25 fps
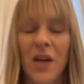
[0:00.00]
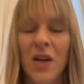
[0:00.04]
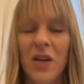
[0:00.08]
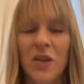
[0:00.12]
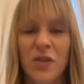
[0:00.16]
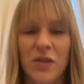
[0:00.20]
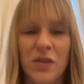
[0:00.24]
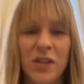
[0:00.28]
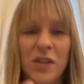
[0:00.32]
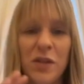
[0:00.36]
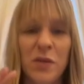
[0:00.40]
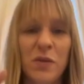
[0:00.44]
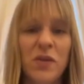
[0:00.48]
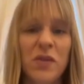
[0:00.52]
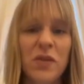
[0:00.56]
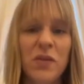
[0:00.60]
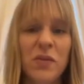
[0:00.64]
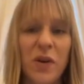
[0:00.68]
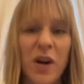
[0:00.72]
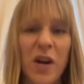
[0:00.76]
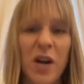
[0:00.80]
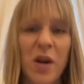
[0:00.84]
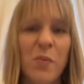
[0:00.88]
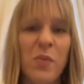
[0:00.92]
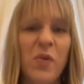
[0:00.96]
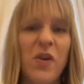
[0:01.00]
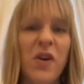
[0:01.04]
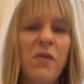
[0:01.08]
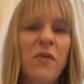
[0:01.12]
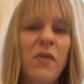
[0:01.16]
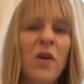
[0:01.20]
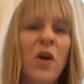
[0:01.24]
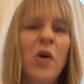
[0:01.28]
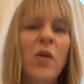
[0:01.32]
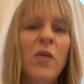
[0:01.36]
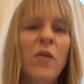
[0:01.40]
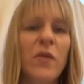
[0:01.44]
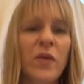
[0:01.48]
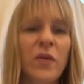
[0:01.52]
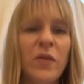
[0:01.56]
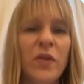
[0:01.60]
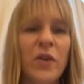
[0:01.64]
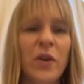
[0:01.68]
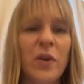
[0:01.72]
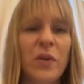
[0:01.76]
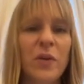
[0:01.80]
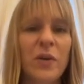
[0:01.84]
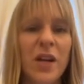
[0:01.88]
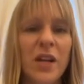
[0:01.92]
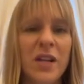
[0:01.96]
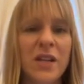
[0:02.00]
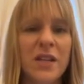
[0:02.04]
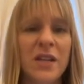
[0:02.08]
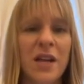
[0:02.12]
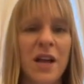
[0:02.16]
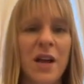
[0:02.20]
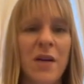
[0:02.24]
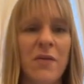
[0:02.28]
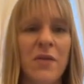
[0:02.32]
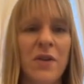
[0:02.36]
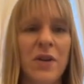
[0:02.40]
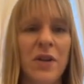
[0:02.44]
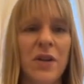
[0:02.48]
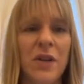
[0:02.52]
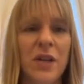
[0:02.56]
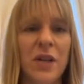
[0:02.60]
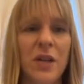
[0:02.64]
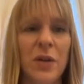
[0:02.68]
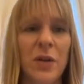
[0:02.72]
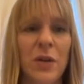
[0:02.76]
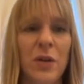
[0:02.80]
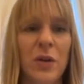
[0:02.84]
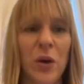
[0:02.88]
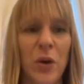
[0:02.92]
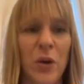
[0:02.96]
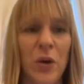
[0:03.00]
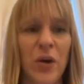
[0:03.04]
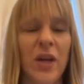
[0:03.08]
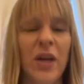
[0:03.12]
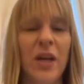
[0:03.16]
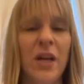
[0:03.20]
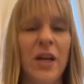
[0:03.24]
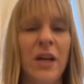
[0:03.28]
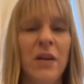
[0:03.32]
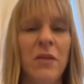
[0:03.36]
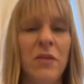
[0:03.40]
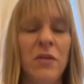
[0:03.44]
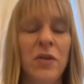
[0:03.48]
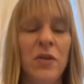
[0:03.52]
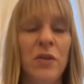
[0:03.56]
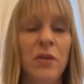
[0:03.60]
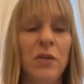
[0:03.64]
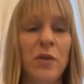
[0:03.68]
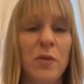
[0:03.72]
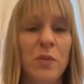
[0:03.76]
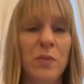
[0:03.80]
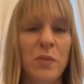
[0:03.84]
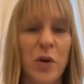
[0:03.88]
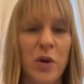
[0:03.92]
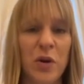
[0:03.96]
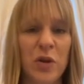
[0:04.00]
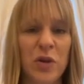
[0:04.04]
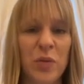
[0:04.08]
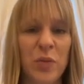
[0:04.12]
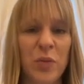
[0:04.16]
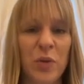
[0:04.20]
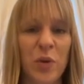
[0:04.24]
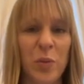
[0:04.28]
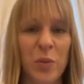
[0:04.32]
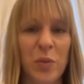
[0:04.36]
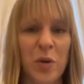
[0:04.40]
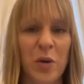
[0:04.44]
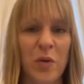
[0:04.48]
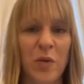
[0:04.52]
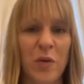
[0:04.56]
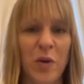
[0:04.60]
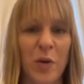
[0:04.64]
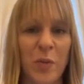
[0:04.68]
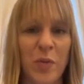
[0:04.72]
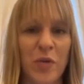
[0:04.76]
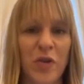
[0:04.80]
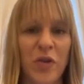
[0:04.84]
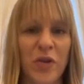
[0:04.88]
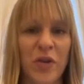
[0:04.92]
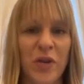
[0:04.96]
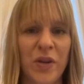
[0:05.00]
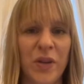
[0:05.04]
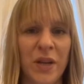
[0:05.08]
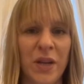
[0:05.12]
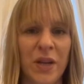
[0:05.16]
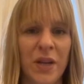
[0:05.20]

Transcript: So this is a very brief overview. Let's have a little look into the most popular option